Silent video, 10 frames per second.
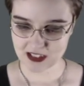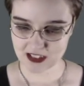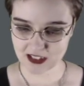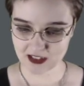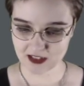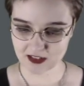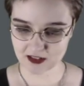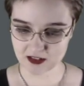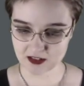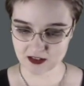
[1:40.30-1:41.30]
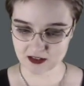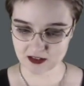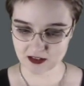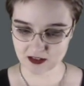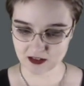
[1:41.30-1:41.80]
And
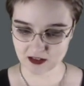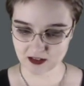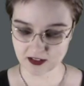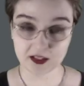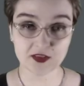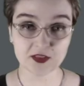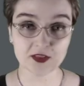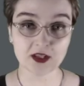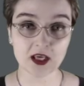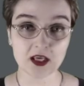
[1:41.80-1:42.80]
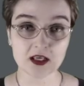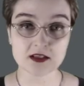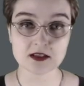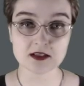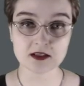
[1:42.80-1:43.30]
Lilith,
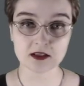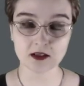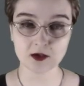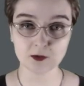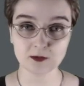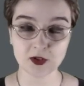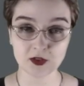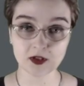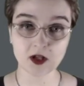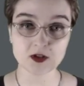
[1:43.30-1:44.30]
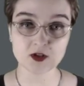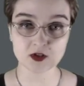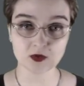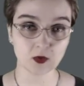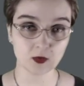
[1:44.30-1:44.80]
as a
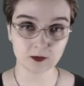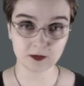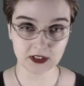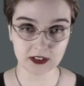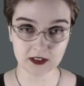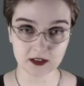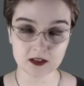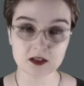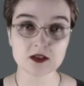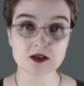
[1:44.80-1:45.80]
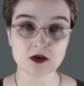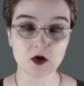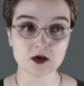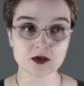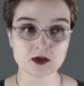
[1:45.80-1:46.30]
mythological being, is
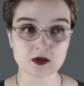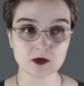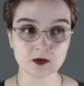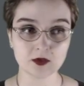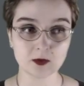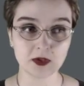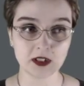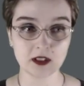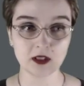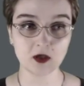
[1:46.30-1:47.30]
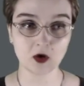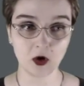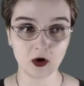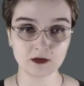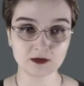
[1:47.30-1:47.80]
also the being
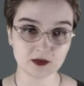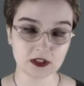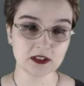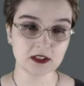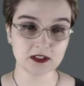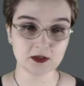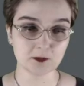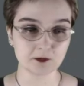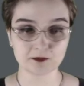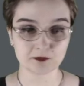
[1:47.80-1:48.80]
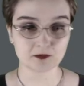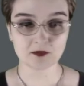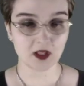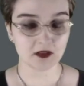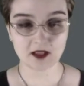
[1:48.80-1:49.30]
of
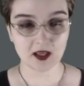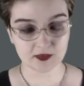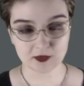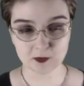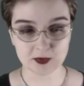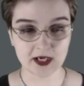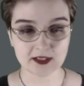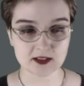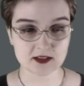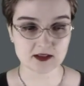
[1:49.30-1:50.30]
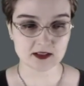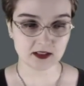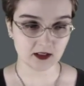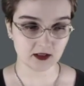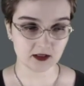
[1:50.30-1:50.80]
death and
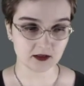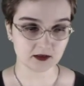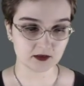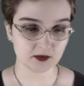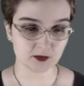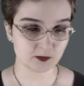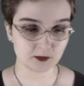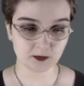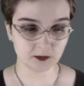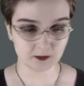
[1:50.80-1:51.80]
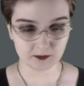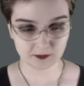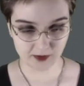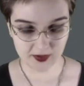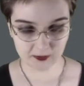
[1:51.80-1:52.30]
pregnancy and
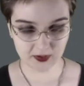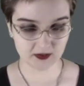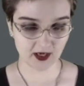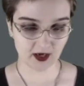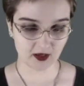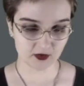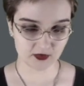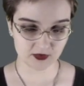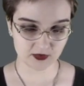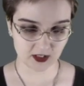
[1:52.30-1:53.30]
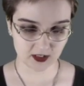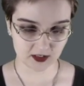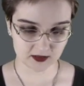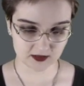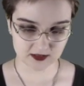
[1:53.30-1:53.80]
baby death,
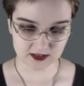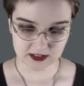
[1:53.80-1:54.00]
and